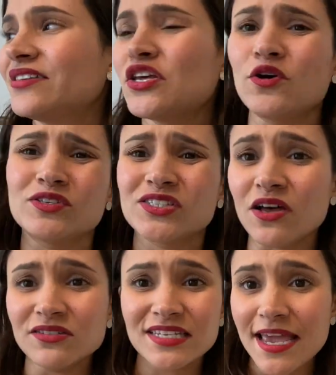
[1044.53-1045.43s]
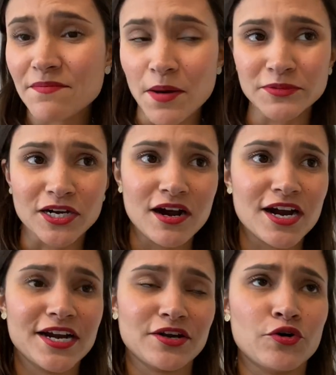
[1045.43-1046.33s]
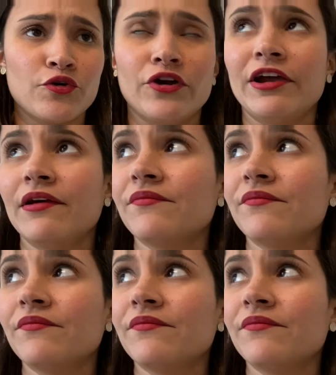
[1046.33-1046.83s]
you know, Sunday Pop-Tart or,